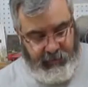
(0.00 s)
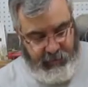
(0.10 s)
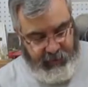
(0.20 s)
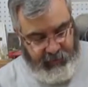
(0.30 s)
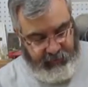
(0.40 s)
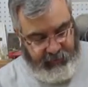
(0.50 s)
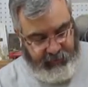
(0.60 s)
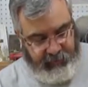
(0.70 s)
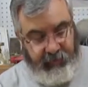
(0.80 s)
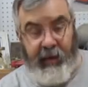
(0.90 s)
because
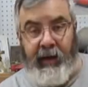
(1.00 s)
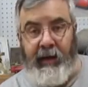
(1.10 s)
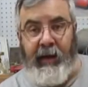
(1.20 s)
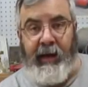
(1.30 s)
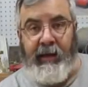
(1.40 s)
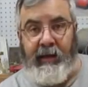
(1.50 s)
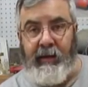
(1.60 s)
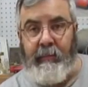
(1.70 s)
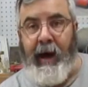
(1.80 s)
it's you can